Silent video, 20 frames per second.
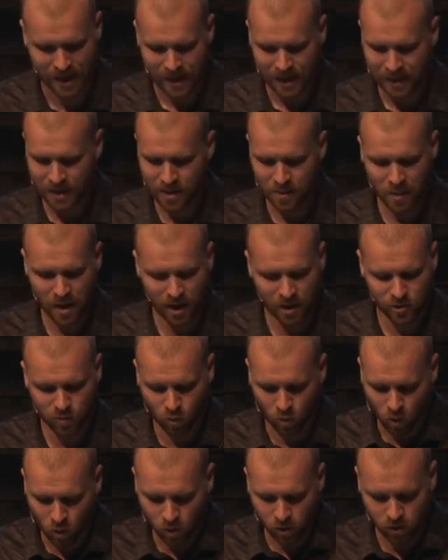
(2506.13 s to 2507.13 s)
He makes
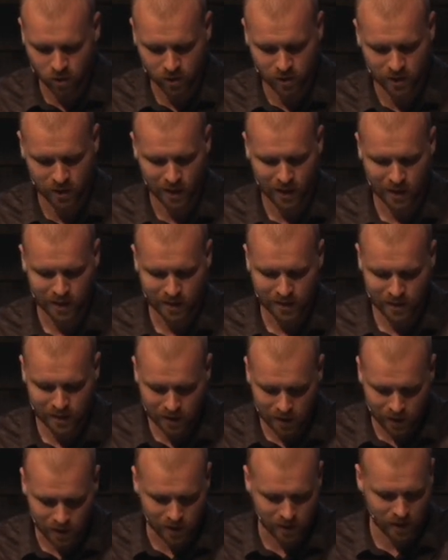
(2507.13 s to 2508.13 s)
wars
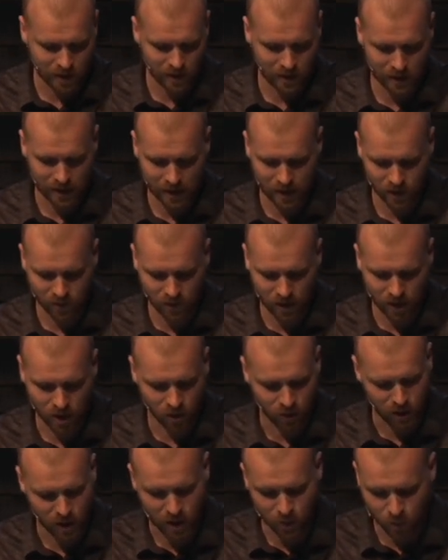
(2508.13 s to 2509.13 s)
cease to the end of the
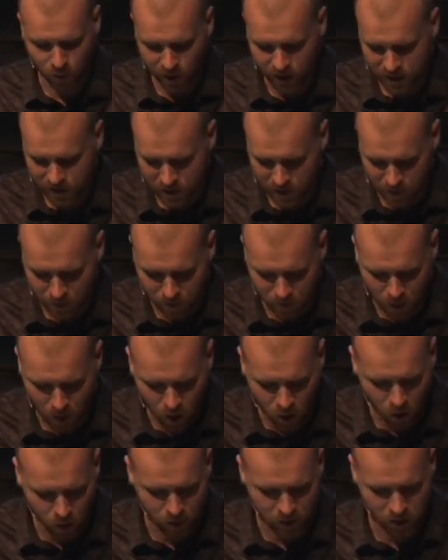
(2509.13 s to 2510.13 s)
earth. He breaks the
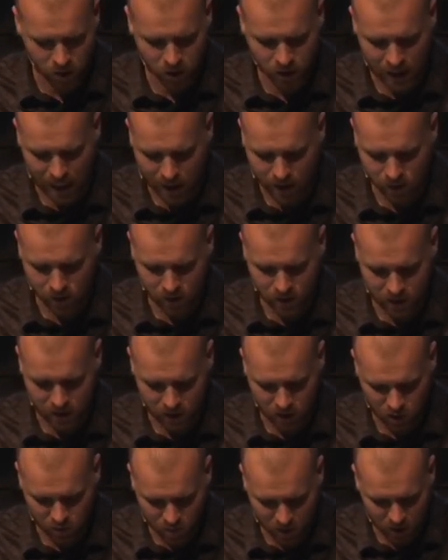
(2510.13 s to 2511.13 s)
bow and shatters the
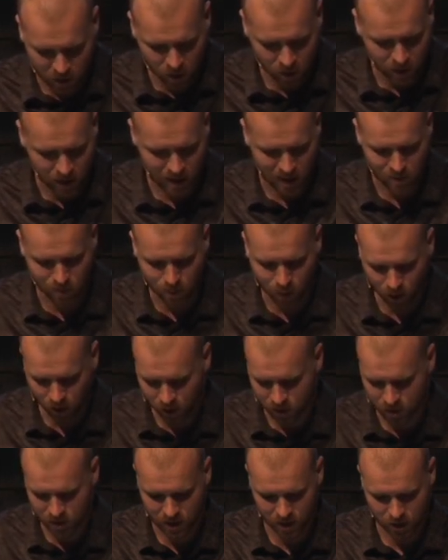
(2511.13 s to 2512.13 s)
spear. He
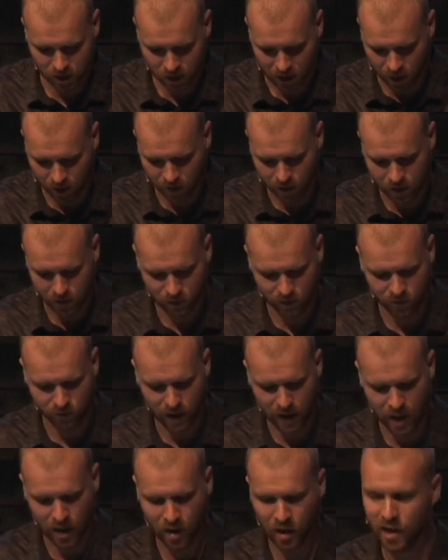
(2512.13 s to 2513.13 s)
burns the chariots with
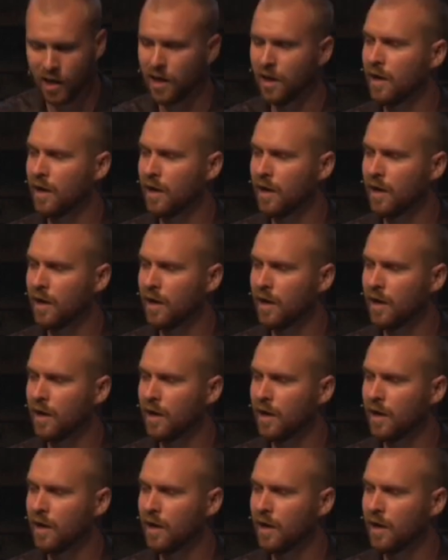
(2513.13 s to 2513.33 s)
fire.